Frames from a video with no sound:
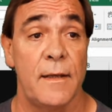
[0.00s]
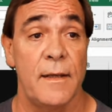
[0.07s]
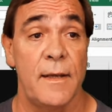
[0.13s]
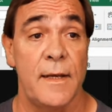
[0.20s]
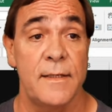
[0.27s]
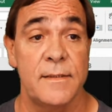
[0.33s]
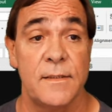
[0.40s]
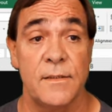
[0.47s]

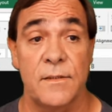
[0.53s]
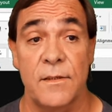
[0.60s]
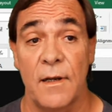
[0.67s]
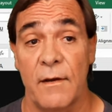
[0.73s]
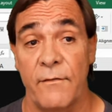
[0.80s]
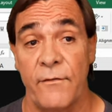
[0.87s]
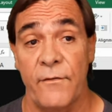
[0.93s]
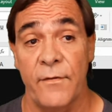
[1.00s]
Asus
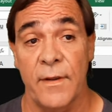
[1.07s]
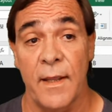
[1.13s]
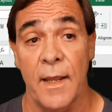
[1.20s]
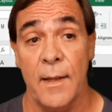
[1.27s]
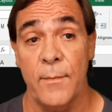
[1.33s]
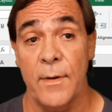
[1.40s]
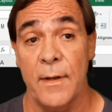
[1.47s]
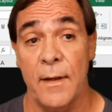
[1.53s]
TUF
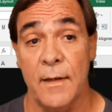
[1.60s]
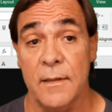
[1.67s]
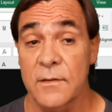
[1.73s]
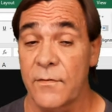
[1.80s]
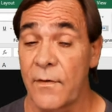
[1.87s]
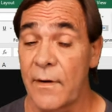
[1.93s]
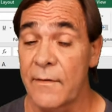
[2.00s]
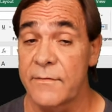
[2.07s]
Gaming
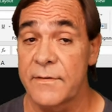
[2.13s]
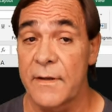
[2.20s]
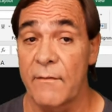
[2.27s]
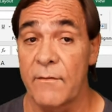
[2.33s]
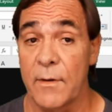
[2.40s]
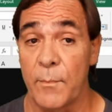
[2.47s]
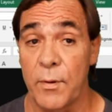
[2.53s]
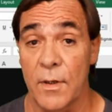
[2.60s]

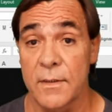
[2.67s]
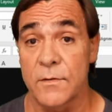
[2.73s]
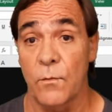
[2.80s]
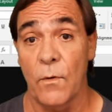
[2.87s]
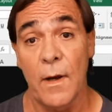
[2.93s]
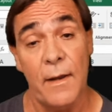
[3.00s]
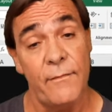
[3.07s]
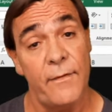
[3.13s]
X570 Plus
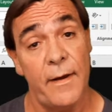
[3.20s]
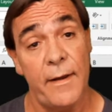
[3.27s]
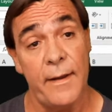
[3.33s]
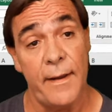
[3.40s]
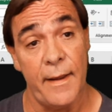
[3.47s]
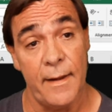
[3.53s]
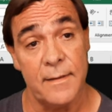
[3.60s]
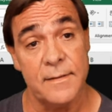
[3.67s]
Wi-Fi
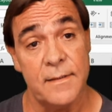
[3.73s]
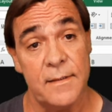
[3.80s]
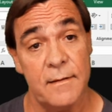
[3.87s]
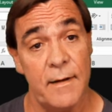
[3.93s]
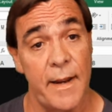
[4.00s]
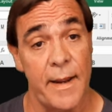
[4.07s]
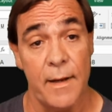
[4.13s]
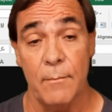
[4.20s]
has it,
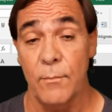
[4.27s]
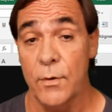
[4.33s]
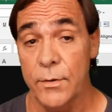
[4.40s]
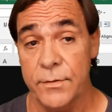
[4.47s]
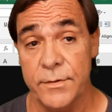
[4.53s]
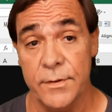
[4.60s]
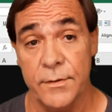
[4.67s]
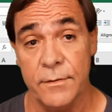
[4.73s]
and
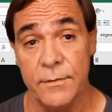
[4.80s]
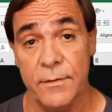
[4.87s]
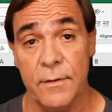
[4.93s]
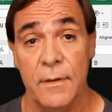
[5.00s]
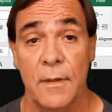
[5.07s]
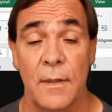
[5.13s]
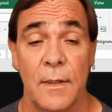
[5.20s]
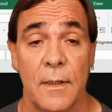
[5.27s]
Bluetooth,
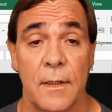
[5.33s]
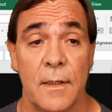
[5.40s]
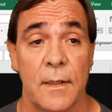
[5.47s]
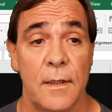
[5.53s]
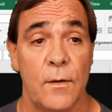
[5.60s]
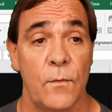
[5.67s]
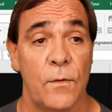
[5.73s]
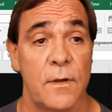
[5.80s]

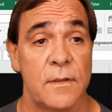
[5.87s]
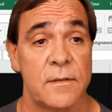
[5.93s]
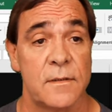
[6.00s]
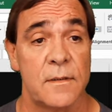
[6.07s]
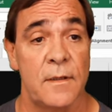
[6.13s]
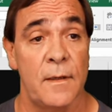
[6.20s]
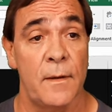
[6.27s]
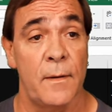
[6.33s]
whereas
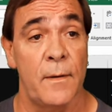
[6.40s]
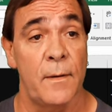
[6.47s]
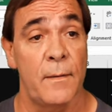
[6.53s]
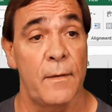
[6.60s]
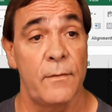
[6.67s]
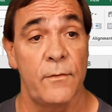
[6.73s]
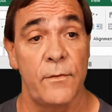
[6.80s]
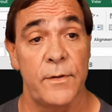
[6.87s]
there
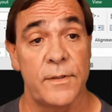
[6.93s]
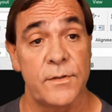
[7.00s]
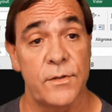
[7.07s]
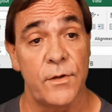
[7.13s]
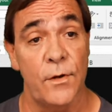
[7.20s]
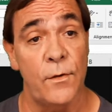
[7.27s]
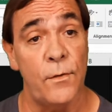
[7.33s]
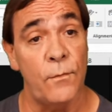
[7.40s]
is
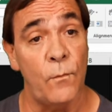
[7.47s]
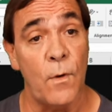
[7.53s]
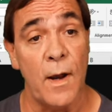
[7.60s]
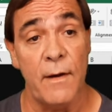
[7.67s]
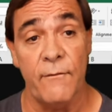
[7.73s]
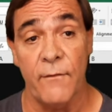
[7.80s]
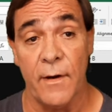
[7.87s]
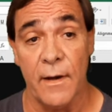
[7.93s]
no
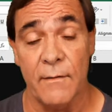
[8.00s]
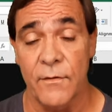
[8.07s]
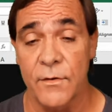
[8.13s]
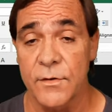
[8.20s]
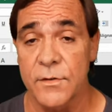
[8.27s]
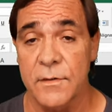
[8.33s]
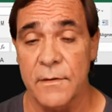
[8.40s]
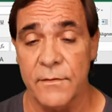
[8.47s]
Wi-Fi
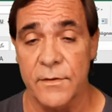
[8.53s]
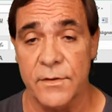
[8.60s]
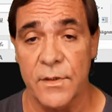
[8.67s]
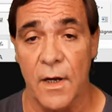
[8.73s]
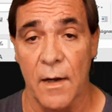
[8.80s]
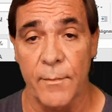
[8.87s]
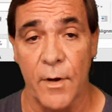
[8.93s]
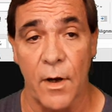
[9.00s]
version of the
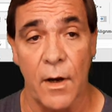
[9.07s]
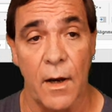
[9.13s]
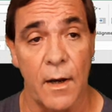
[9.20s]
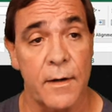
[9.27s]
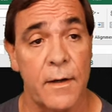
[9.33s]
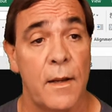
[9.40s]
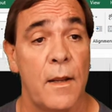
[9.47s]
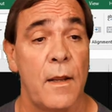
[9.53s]
Tomahawk.